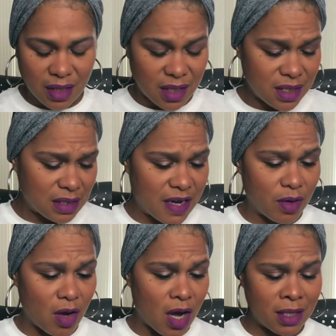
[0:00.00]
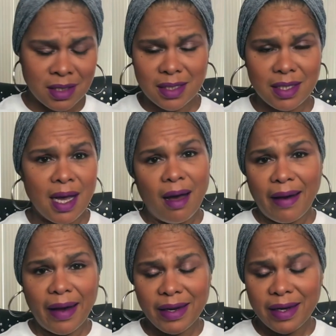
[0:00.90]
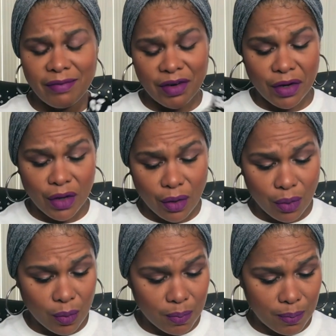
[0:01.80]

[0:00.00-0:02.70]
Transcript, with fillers: this fabric. Honestly, I didn't even know,